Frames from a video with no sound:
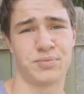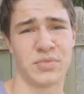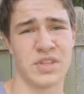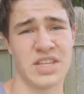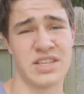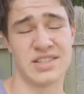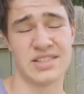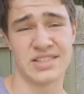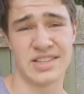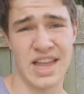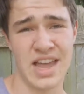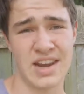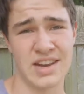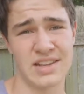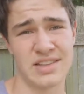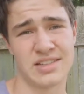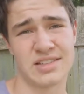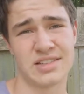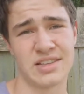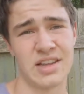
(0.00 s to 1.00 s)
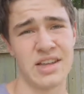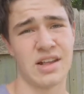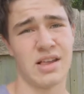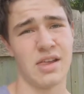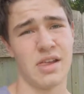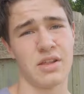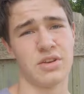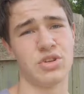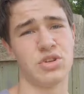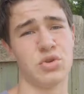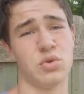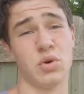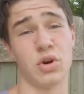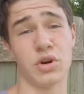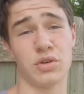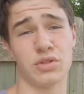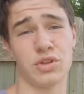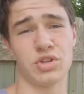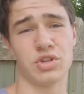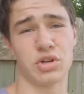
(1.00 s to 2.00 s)
his status to
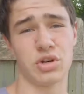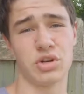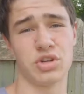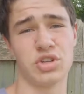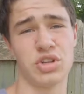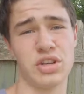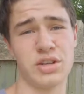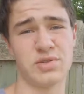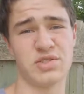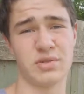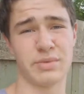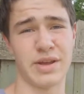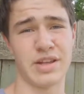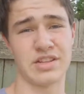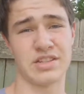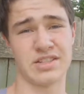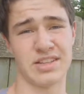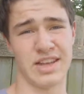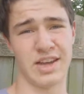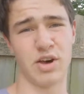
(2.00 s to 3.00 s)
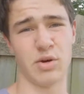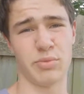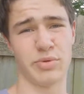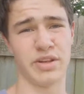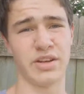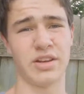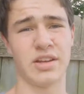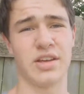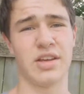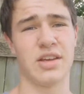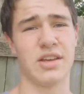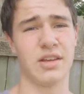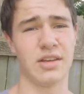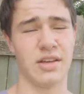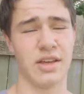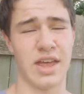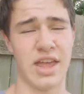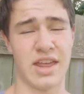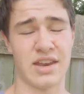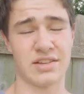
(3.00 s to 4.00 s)
hurt the church, he was commanded to help it.
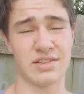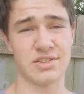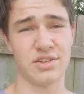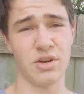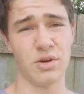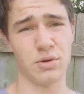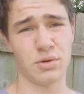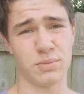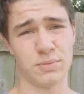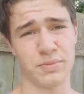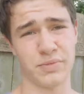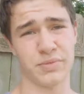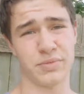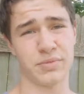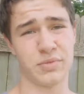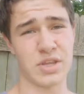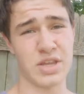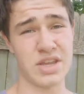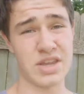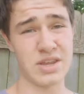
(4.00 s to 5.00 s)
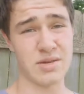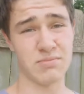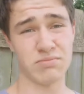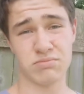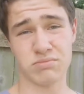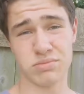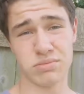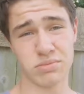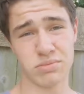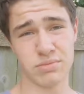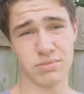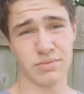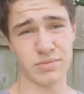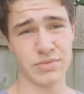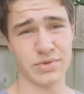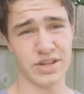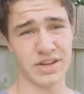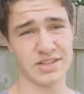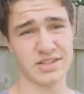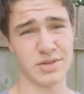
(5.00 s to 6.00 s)
And so he
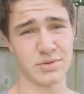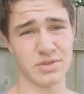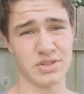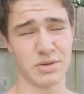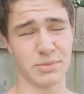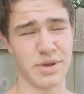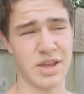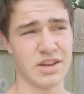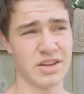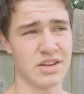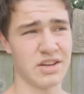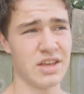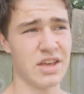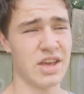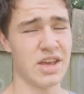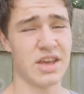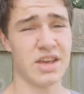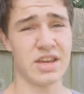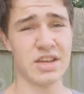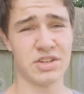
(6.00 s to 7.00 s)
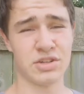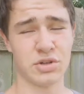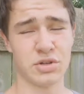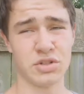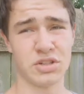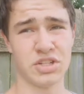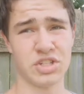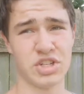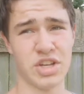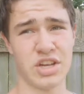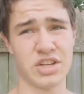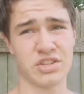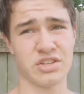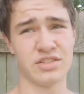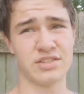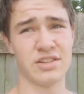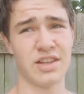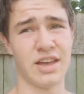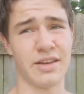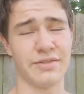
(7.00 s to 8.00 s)
did as he was commanded. He totally changed
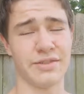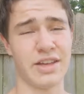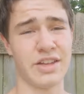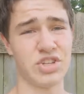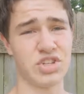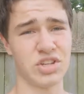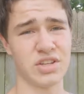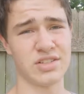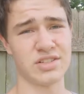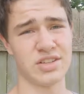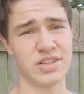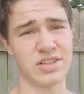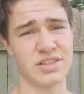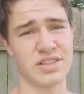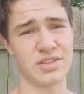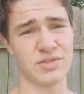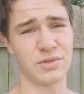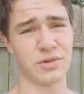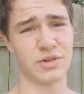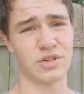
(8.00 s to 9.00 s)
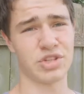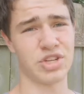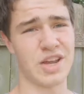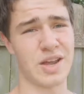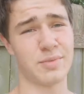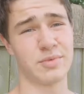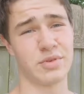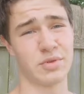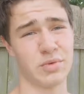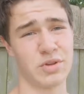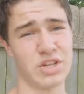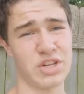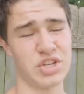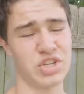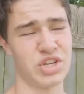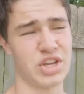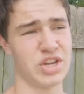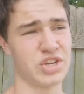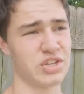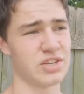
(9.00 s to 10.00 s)
his life. And just in this first chapter, when he
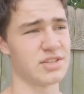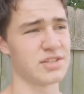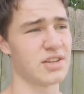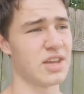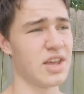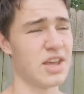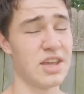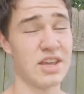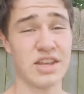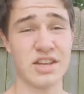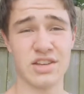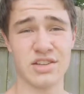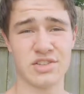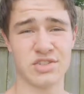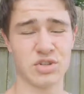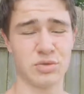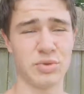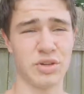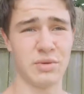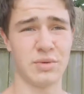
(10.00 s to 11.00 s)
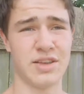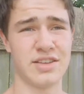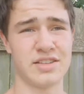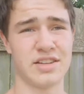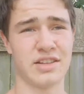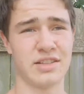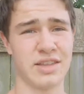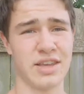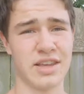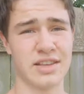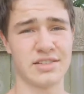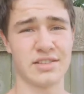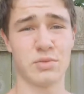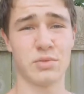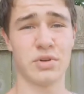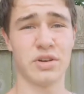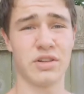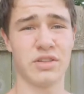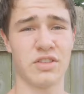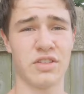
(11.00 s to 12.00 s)
changes, he does so many amazing things. And
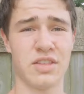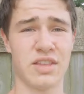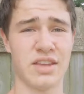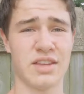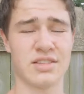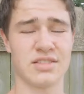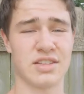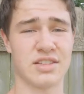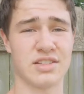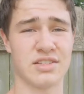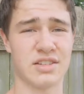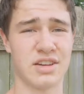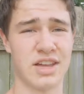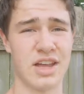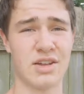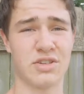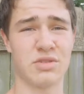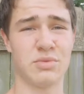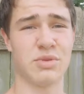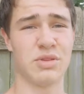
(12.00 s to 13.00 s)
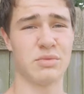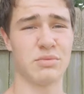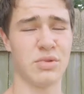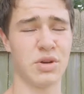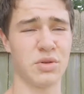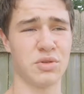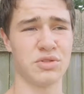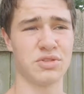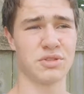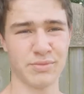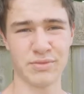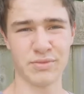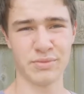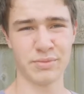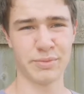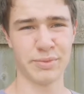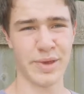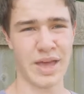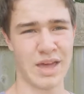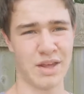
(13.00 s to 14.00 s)
one of the things that stuck out to me the most,
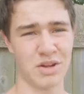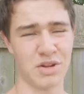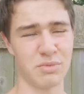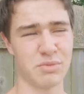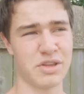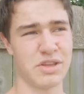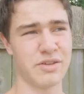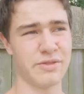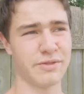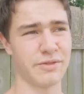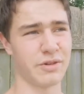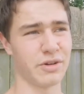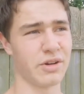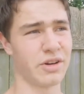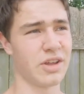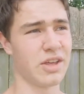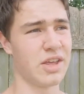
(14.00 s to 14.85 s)
bad on me for